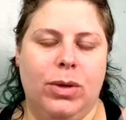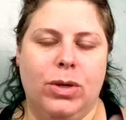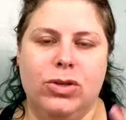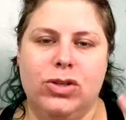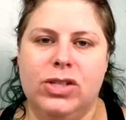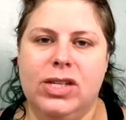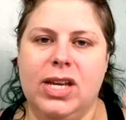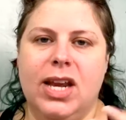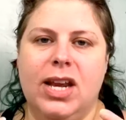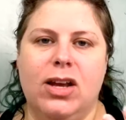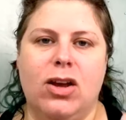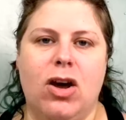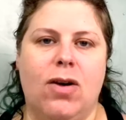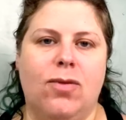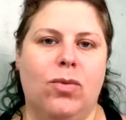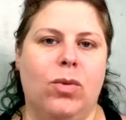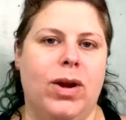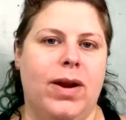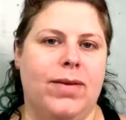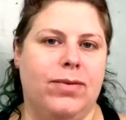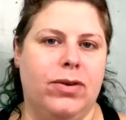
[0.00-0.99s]
You're just getting
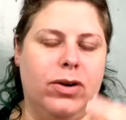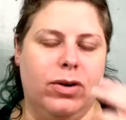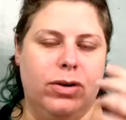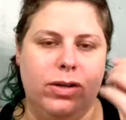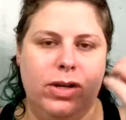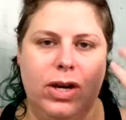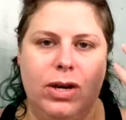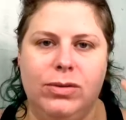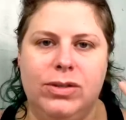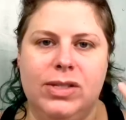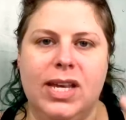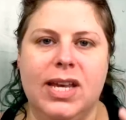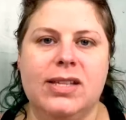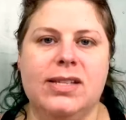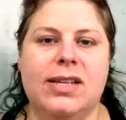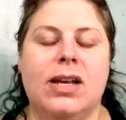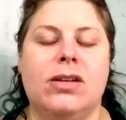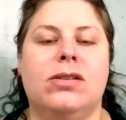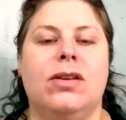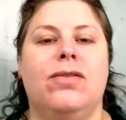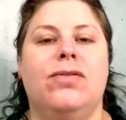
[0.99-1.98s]
off whatever, skin cells